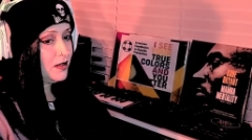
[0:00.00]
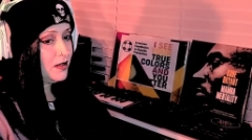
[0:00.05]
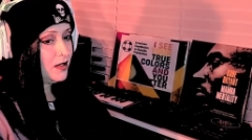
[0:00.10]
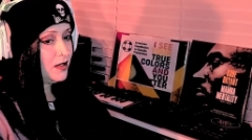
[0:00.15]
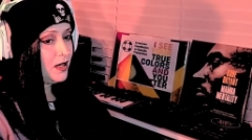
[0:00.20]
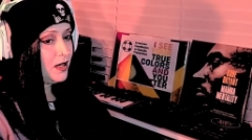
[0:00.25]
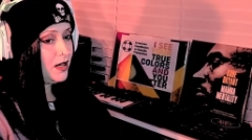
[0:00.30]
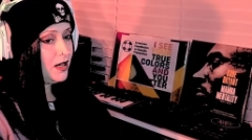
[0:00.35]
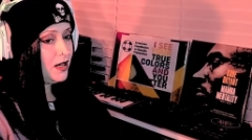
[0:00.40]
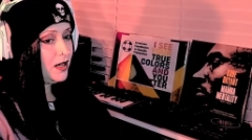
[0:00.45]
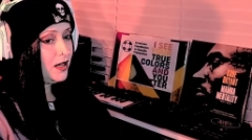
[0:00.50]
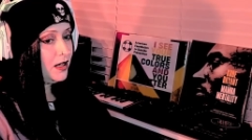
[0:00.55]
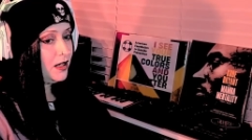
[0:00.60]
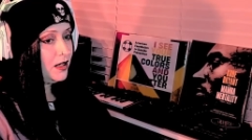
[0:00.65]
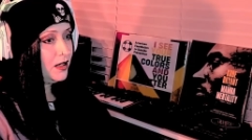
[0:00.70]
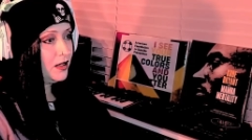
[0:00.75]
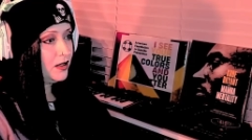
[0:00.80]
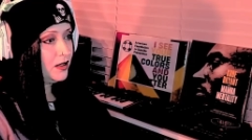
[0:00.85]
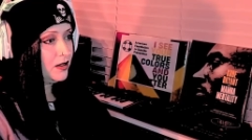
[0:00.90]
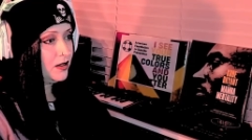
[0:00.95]
I
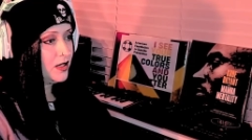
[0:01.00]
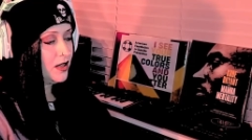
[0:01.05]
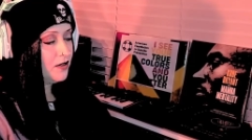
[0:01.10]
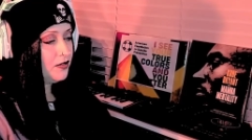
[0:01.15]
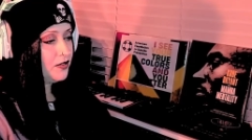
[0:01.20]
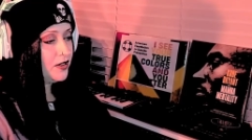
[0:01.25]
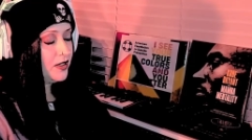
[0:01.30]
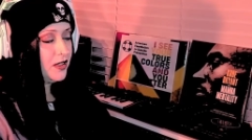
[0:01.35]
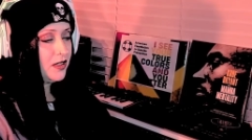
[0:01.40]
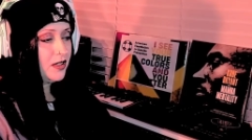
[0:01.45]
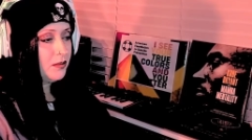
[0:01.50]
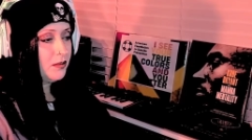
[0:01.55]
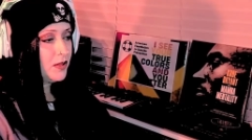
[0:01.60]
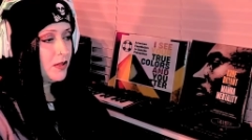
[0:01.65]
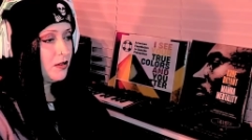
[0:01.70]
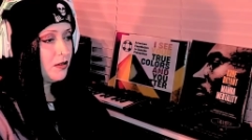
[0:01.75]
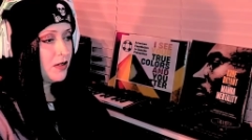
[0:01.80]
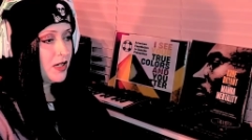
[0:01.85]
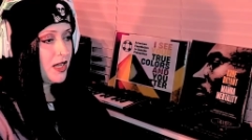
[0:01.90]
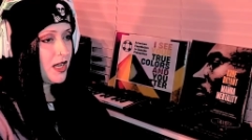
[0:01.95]
definitely am going to
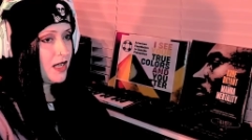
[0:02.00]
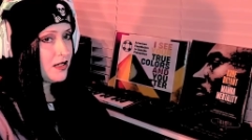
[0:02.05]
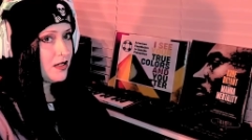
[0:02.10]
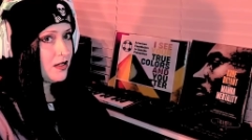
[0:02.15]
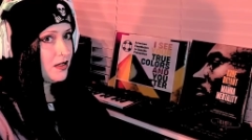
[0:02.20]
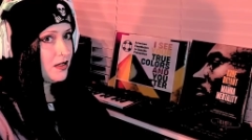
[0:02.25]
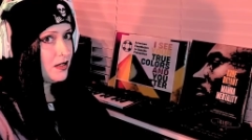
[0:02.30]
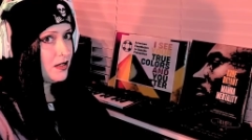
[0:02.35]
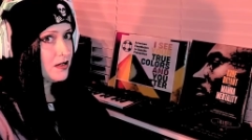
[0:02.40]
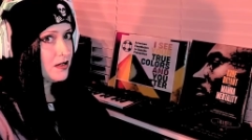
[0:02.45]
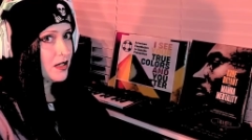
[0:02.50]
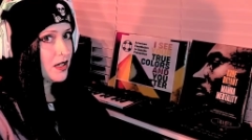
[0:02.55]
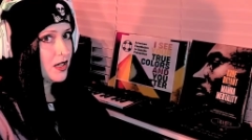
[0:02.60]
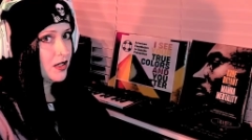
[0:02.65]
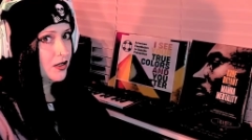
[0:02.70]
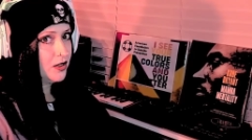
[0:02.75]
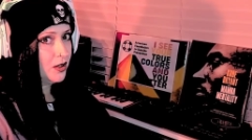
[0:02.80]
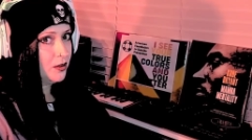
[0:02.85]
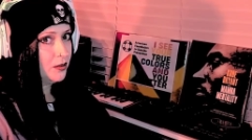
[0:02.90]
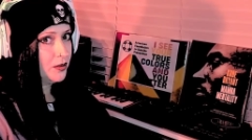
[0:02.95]
react to things that I
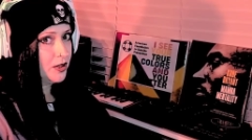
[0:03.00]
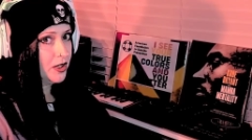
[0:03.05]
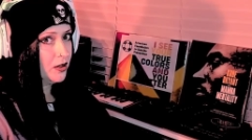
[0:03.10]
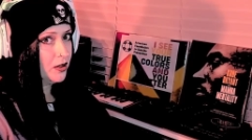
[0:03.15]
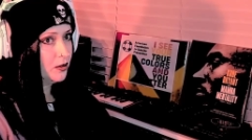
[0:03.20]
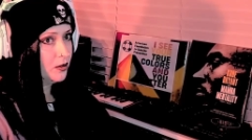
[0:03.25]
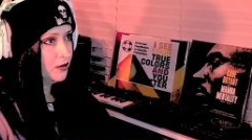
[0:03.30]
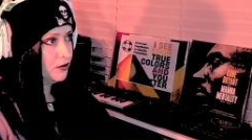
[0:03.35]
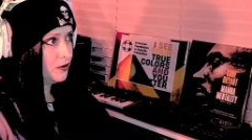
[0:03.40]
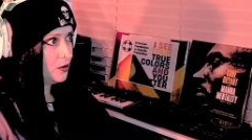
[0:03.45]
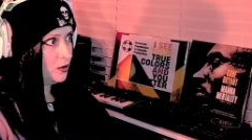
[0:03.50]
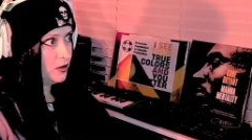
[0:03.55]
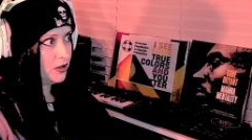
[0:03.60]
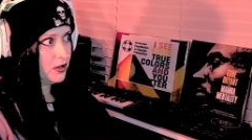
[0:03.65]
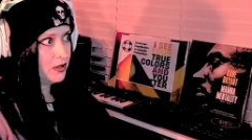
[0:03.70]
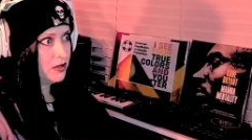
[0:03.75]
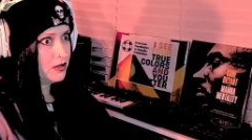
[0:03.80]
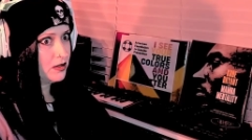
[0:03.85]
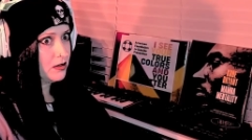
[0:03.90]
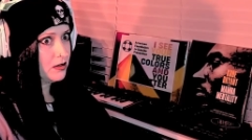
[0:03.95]
don't know, of
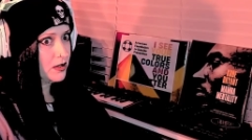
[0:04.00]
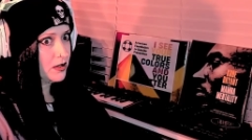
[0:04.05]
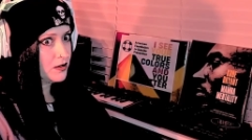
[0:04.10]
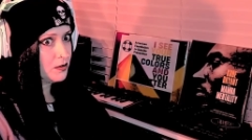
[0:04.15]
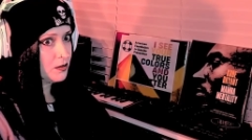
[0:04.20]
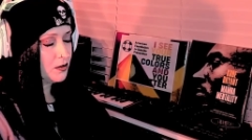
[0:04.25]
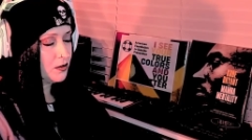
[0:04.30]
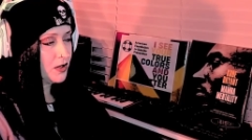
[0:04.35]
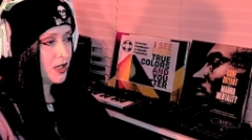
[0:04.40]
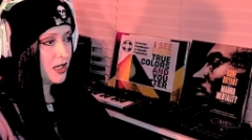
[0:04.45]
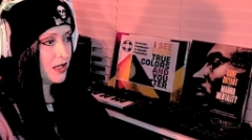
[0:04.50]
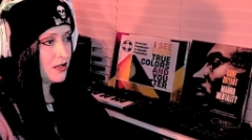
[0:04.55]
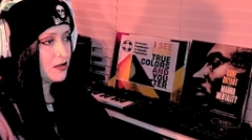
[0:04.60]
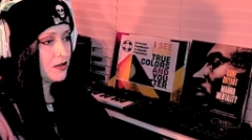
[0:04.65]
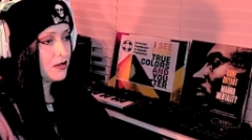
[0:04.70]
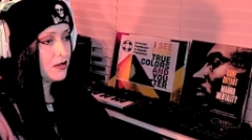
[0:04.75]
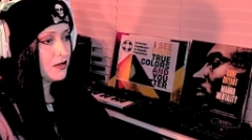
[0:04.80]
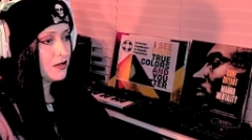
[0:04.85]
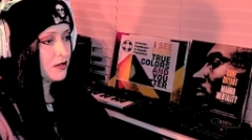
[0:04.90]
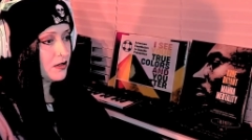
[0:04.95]
course. That's what
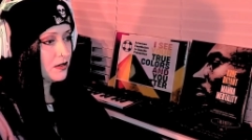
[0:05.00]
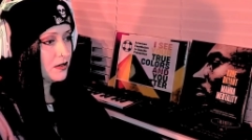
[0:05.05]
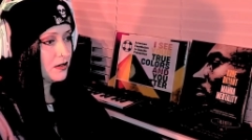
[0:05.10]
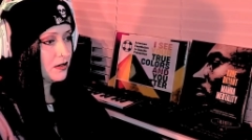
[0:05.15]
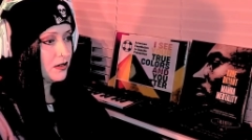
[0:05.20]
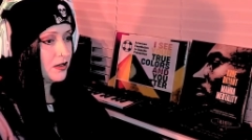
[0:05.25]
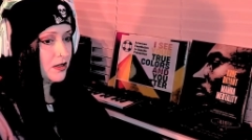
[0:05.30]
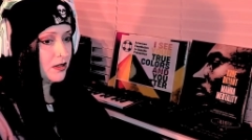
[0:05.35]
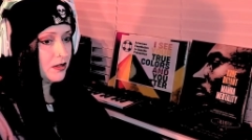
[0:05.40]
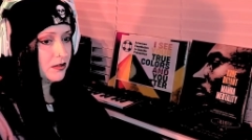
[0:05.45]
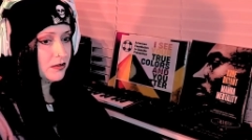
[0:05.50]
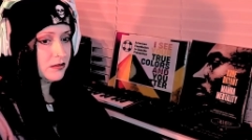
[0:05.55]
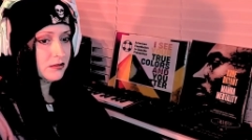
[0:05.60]
reactions are, you know.